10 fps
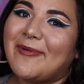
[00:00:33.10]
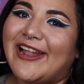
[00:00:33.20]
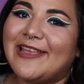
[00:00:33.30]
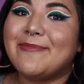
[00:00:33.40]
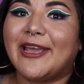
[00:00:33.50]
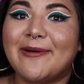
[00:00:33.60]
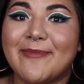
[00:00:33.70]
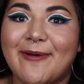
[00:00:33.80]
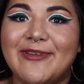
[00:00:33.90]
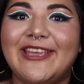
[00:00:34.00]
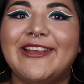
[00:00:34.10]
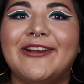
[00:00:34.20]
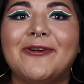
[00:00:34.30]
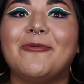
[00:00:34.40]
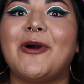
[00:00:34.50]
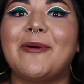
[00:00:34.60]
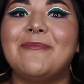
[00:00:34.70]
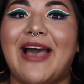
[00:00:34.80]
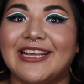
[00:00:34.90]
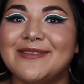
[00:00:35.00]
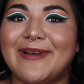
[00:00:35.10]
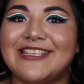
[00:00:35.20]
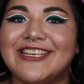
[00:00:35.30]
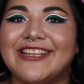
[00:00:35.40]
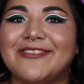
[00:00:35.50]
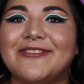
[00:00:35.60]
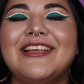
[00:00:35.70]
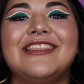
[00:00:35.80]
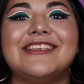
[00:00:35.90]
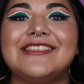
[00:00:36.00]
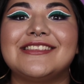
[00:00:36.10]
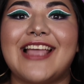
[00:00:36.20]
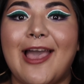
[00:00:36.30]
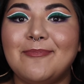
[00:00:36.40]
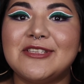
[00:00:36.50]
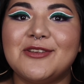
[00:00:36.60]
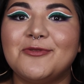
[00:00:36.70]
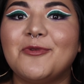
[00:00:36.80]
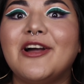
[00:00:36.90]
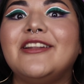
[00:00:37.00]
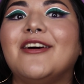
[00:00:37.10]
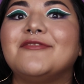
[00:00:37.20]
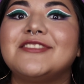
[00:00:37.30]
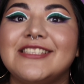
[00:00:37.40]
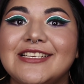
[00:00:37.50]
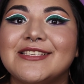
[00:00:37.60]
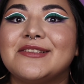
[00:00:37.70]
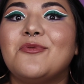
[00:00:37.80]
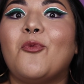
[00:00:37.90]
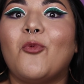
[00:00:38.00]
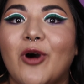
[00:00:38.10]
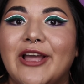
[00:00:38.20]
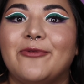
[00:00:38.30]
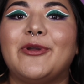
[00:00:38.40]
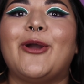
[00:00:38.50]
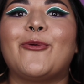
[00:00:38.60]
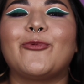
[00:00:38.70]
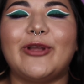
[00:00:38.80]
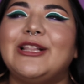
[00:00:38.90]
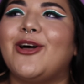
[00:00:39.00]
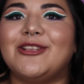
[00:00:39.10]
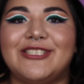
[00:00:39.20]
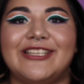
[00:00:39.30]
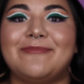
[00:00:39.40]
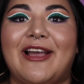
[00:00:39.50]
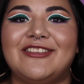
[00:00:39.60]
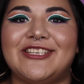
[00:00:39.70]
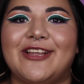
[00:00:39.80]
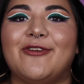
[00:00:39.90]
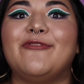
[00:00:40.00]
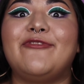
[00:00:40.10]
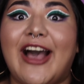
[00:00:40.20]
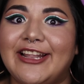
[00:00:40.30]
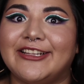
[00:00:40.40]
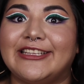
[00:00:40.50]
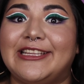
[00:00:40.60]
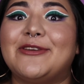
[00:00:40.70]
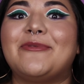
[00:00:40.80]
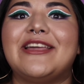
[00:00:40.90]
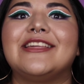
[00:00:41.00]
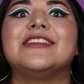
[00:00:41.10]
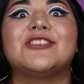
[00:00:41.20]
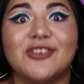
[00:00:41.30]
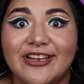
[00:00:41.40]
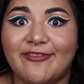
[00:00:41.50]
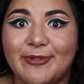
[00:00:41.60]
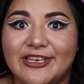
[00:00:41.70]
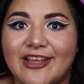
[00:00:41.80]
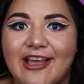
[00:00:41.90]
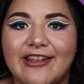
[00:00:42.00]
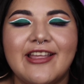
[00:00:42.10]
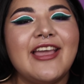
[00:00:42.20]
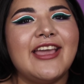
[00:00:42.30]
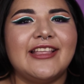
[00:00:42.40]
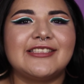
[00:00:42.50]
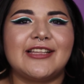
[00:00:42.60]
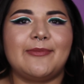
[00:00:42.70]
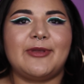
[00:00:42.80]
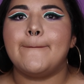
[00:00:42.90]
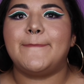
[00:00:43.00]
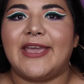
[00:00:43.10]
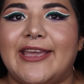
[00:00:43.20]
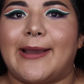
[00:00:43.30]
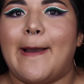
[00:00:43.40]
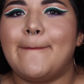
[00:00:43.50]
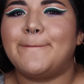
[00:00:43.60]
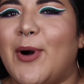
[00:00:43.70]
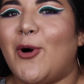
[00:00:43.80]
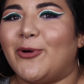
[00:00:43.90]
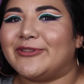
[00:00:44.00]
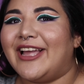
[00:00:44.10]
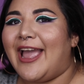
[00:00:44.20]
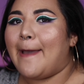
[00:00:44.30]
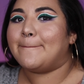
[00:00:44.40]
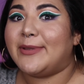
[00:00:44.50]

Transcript: MakeupMami here. Welcome back to my channel. This is episode 1 of season 1. We are relaunching my channel finally. The way that it should have been done is going to be big, bold, and